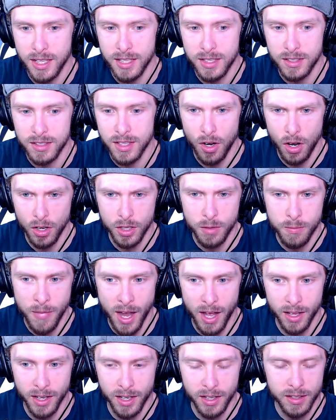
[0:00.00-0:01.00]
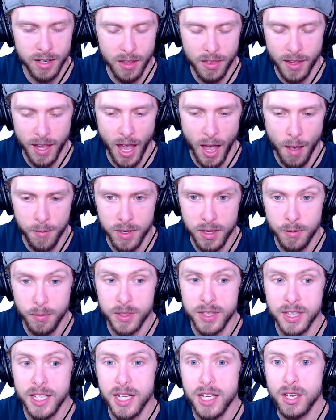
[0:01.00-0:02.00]
he called him Malhare, nothing happened,
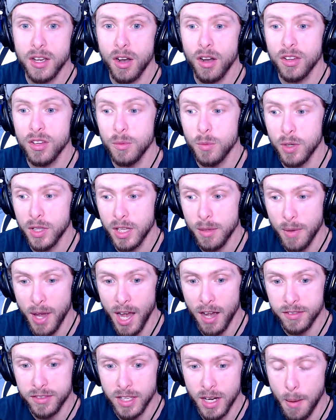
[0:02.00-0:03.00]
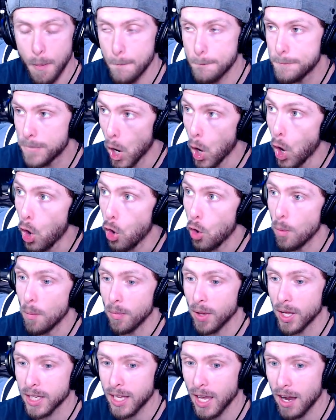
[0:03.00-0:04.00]
but then he called him William Afton, and boom!
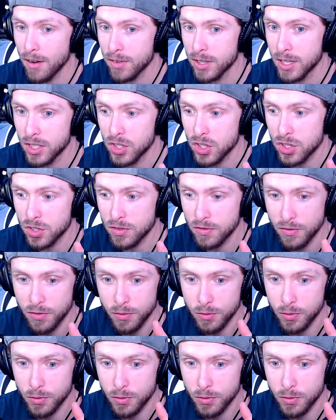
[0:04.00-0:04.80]
Like, everything just...